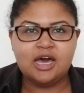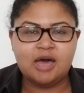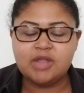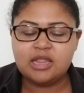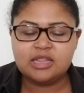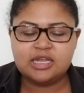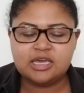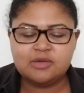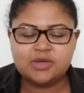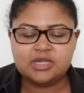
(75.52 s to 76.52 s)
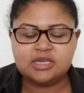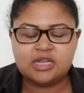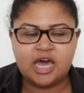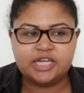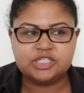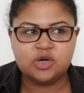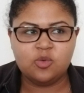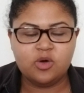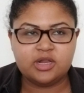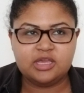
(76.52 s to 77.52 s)
I'm not letting anyone in. I don't
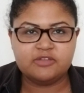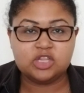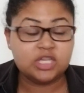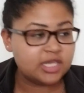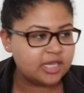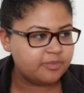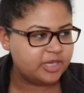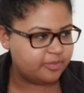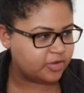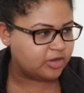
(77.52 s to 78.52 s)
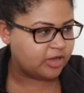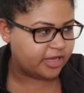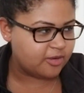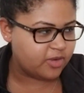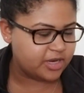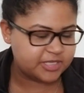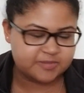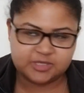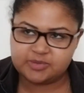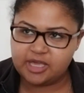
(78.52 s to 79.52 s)
want to even look at people. I don't want to
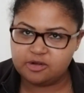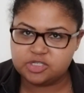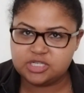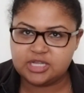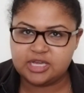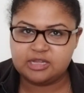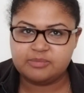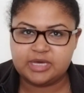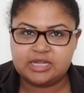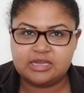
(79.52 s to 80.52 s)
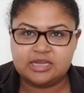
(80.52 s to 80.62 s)
expose my energy to anybody.